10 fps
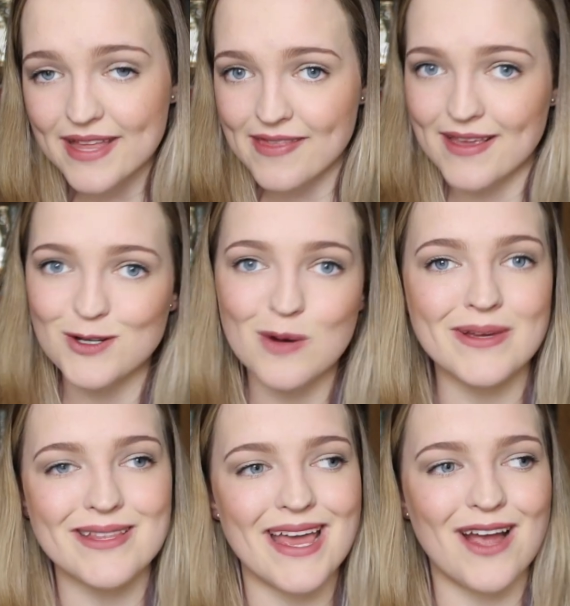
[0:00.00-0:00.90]
and then they
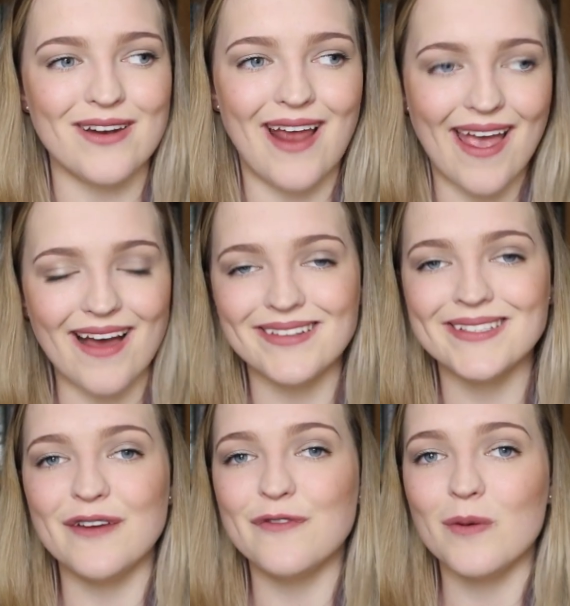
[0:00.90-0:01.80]
told me that they'd got an
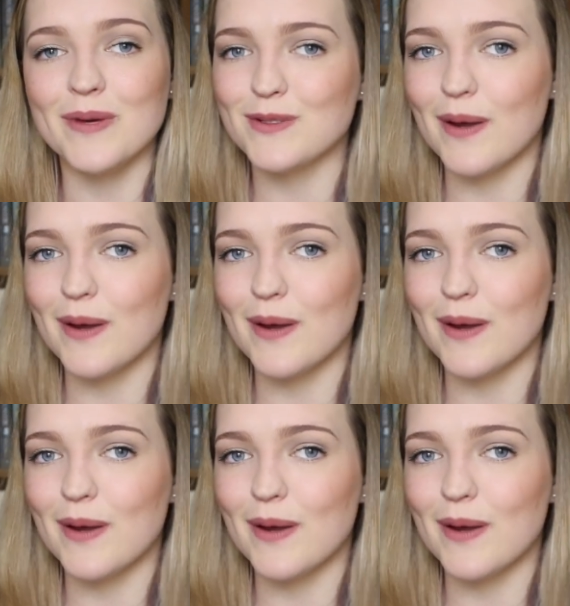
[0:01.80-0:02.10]
ARC for me,